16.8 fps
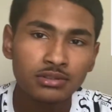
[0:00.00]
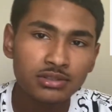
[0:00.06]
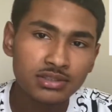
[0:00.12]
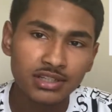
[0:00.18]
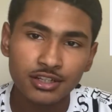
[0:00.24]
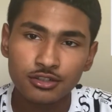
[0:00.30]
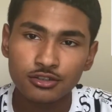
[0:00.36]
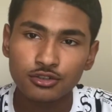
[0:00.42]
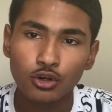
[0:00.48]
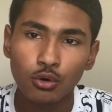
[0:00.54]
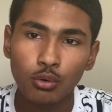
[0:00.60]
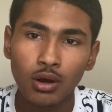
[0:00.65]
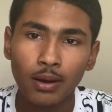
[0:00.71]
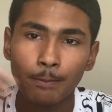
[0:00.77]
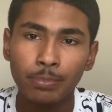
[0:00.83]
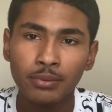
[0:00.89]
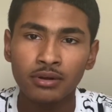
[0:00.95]
sneakers go
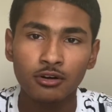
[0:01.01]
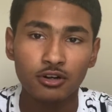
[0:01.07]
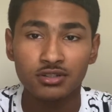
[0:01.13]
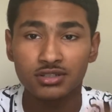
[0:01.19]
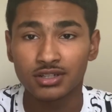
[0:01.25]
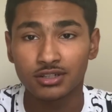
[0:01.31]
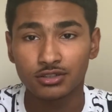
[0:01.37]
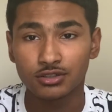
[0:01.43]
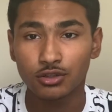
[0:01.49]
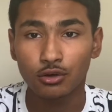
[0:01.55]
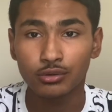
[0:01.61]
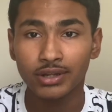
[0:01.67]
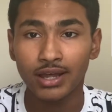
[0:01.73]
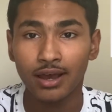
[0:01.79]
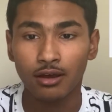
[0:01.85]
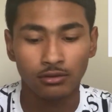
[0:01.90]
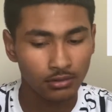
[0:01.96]
up or sneakers go
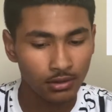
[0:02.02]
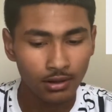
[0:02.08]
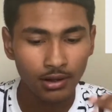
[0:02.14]
down.